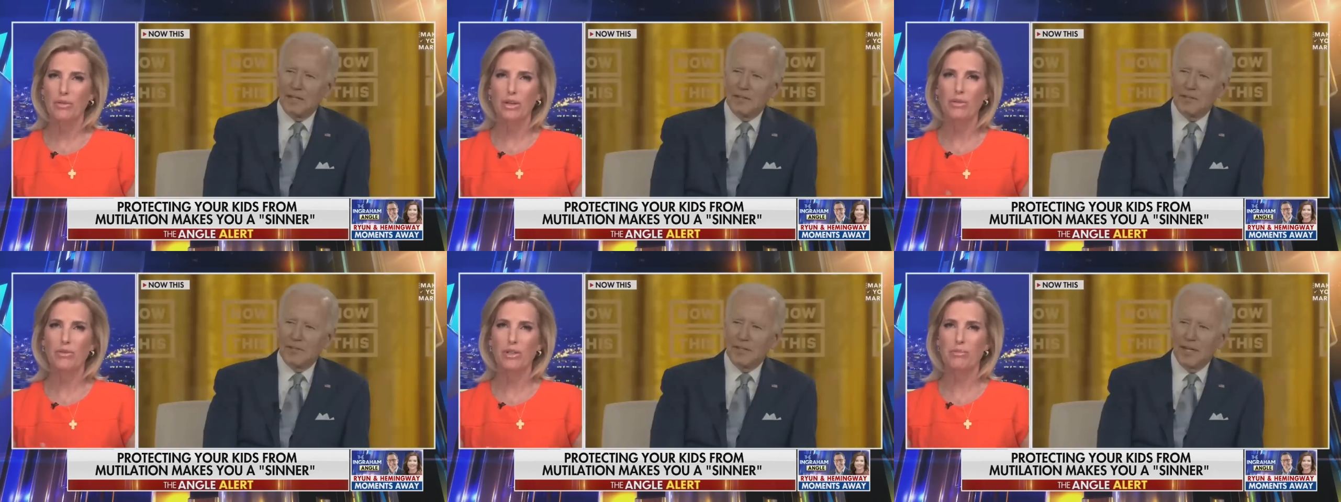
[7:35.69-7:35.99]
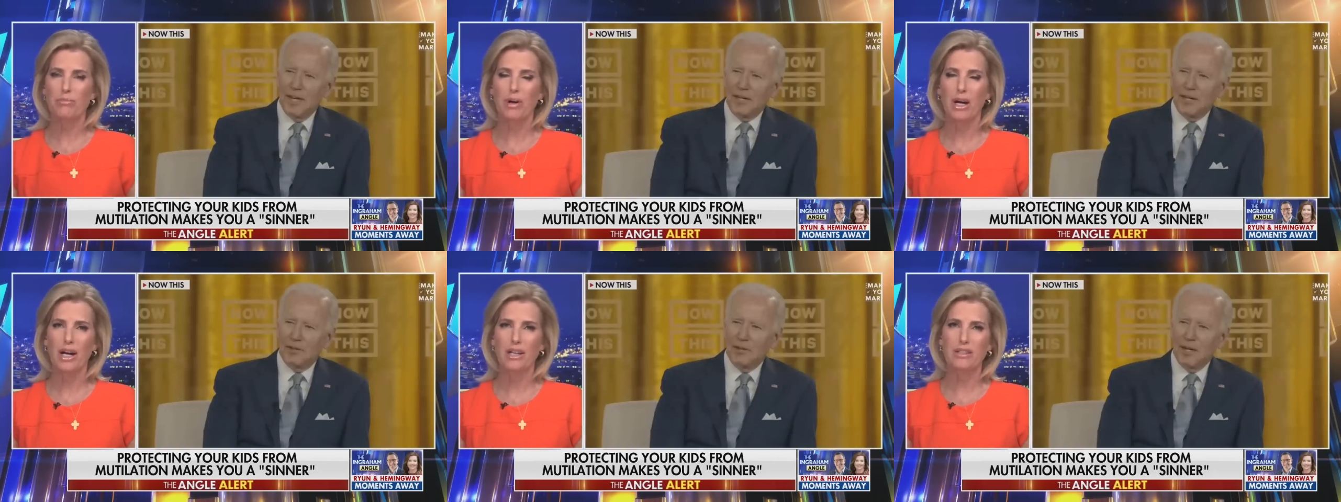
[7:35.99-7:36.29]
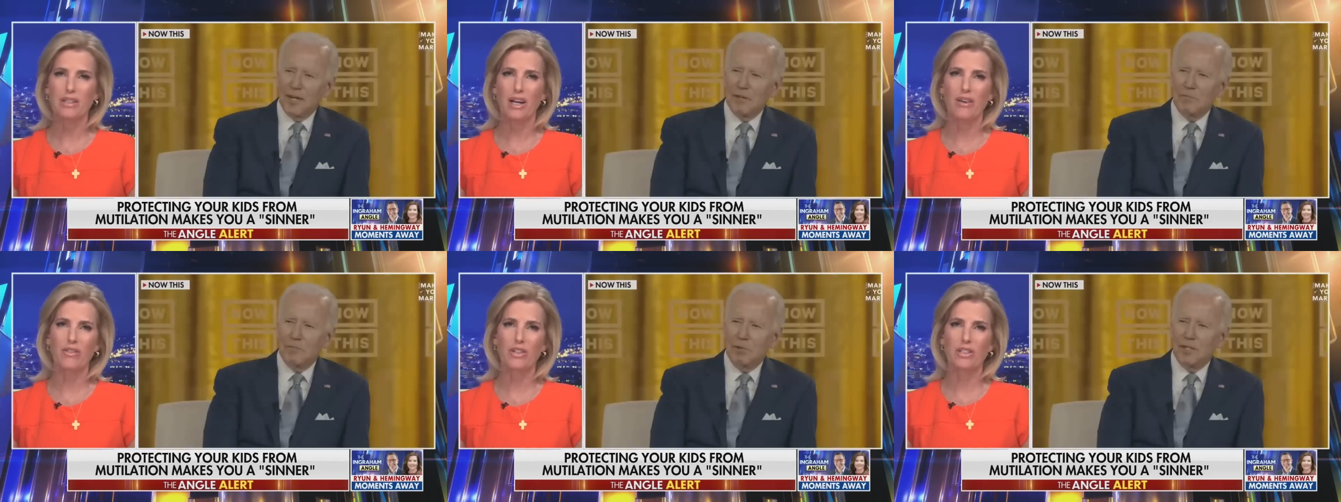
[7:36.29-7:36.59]
Speaker 1: in response,
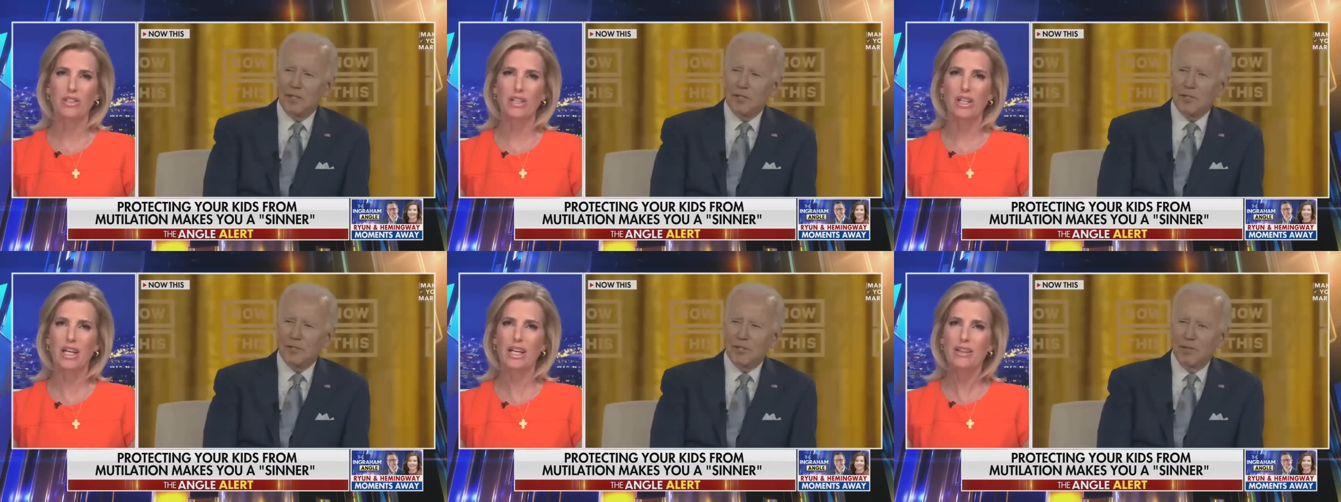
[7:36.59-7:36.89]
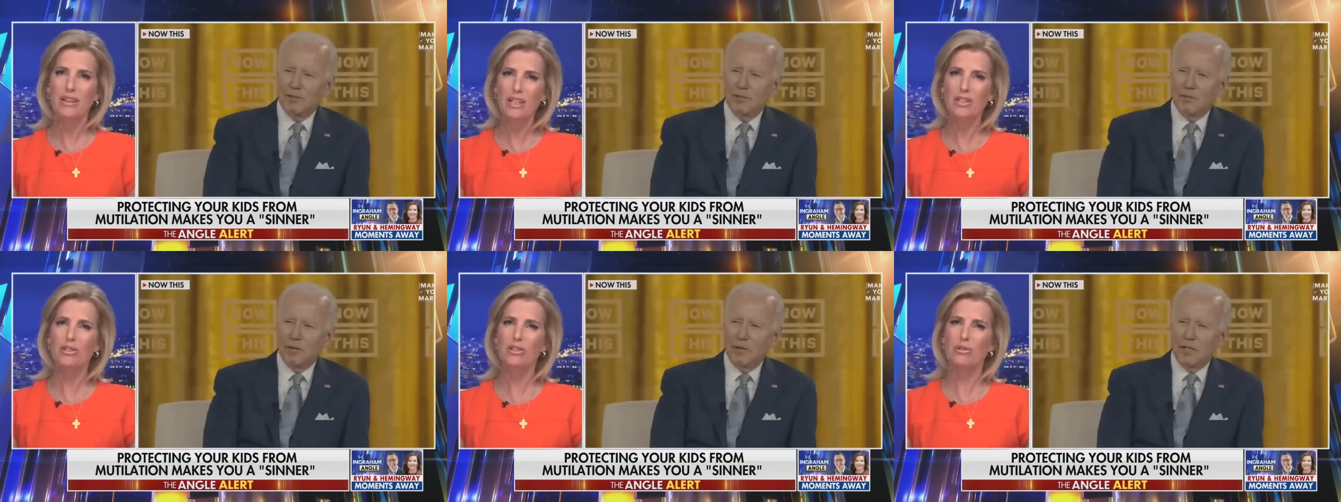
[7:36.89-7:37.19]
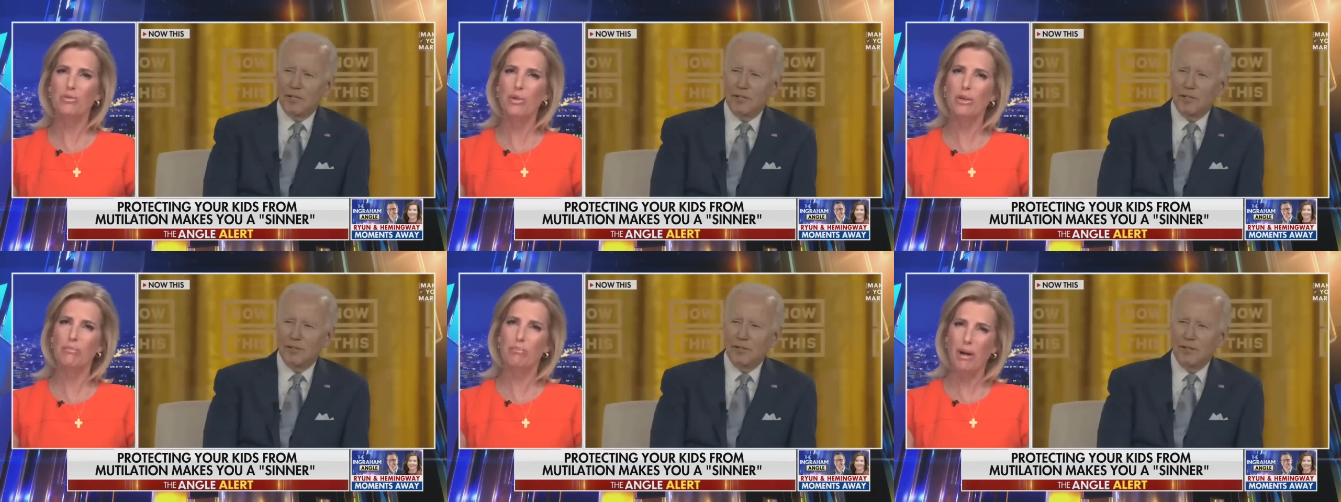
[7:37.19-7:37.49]
obviously. And this is
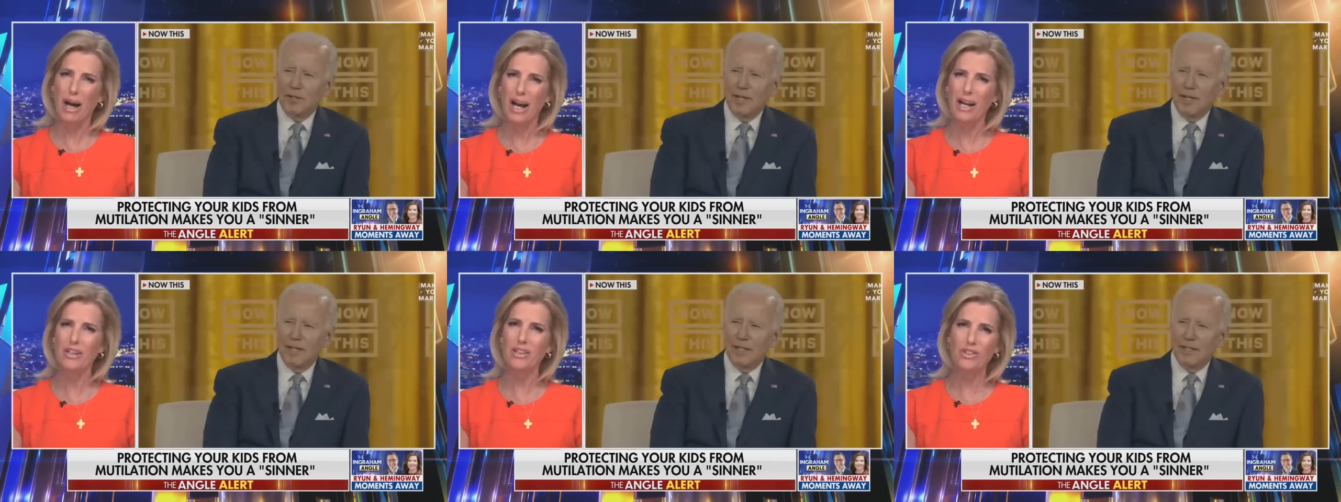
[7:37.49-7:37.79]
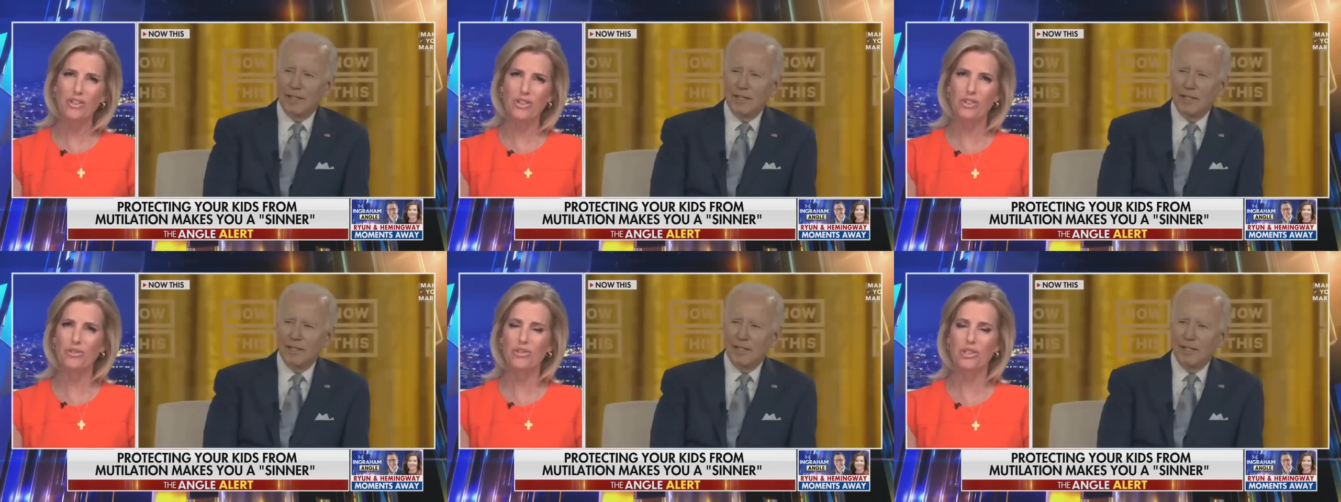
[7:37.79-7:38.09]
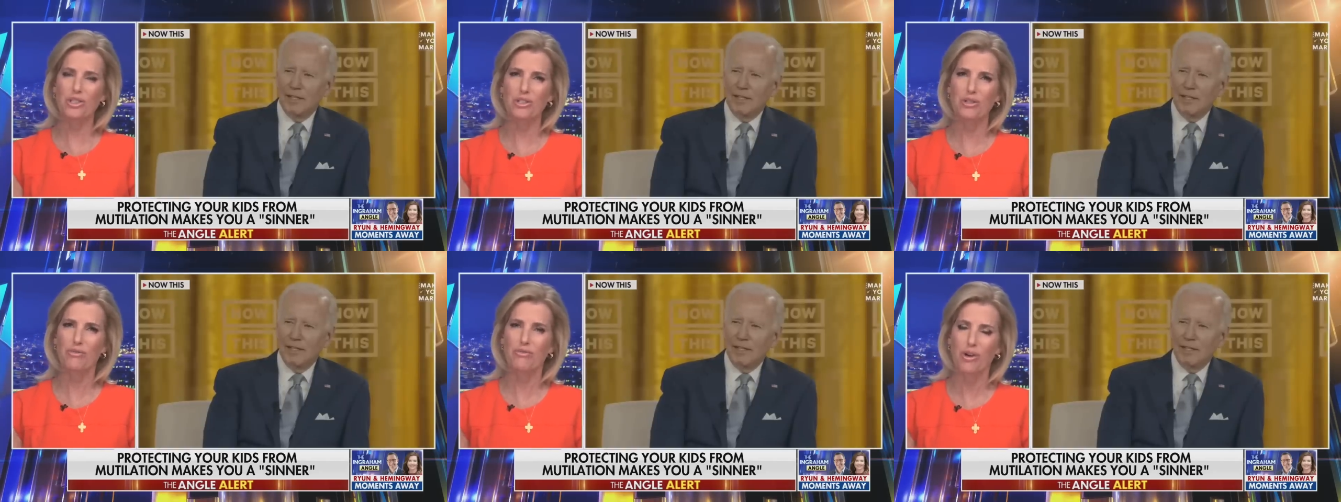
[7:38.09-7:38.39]
what Biden chooses
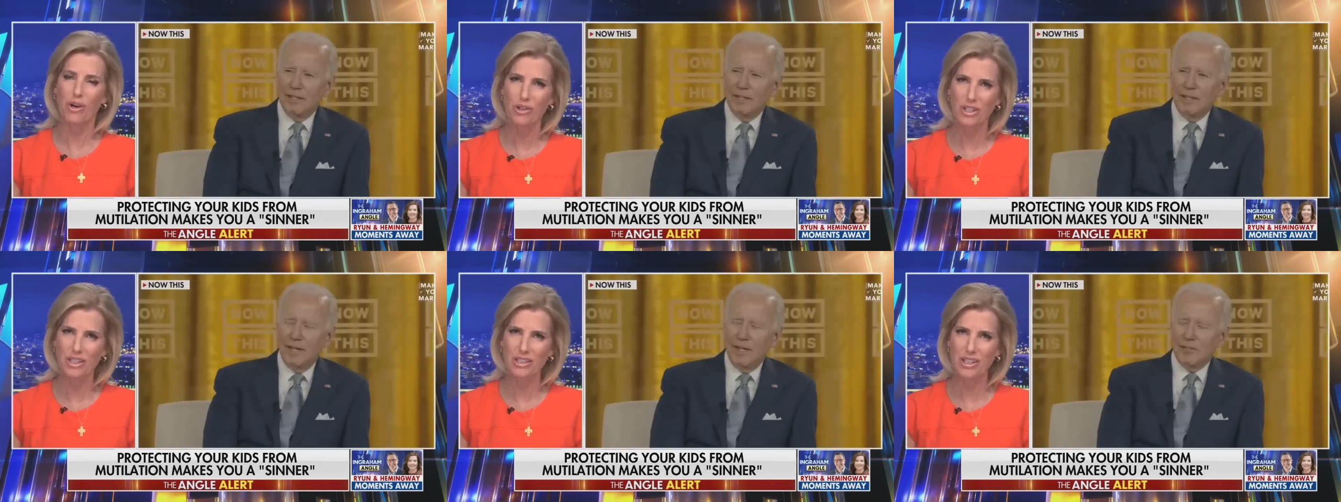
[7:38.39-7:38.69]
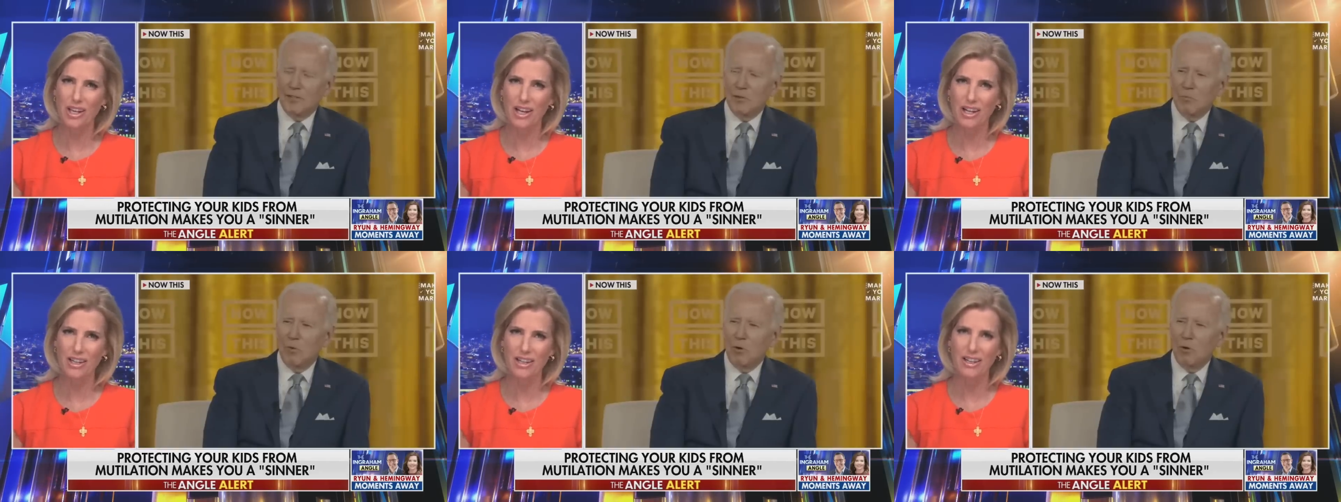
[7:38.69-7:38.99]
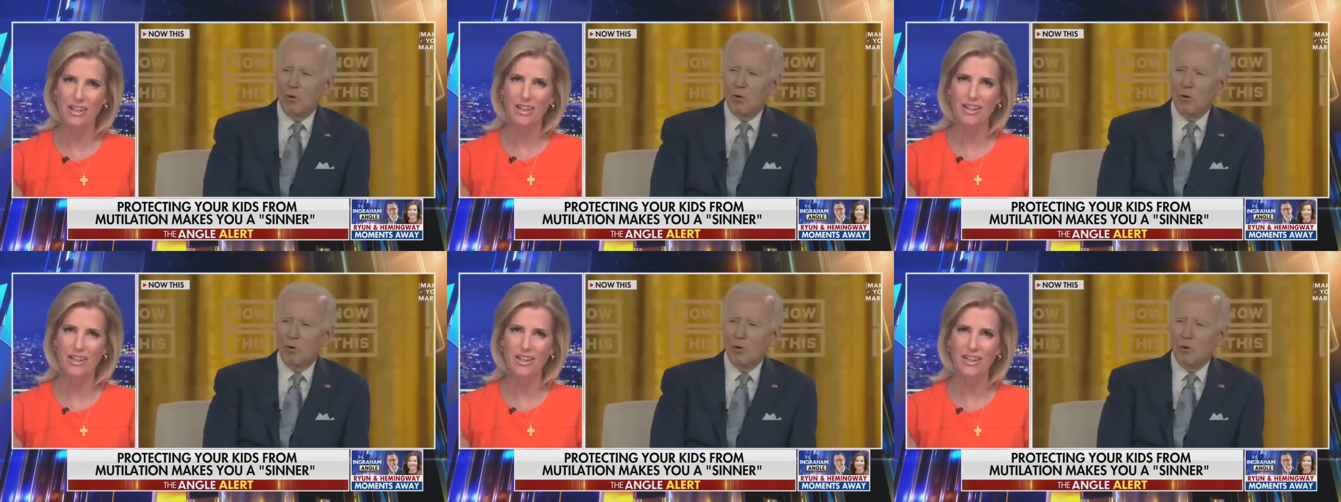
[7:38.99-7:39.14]
to focus on?